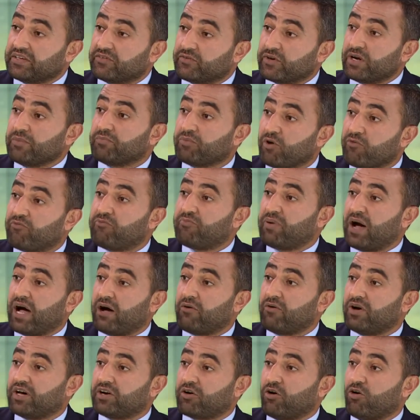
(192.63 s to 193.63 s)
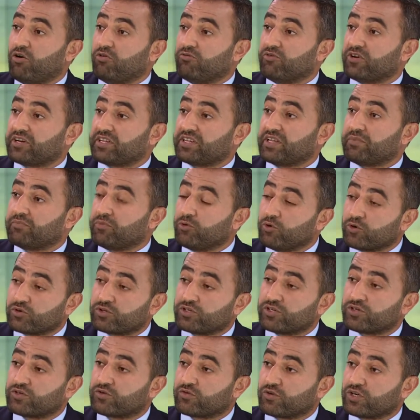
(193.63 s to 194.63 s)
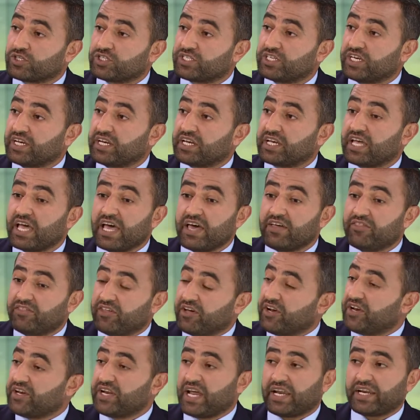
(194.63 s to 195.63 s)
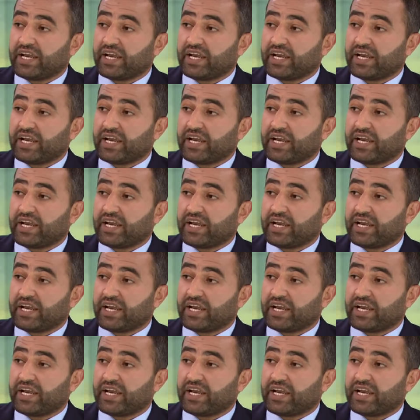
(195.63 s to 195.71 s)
grip of power over the border crossing? They're not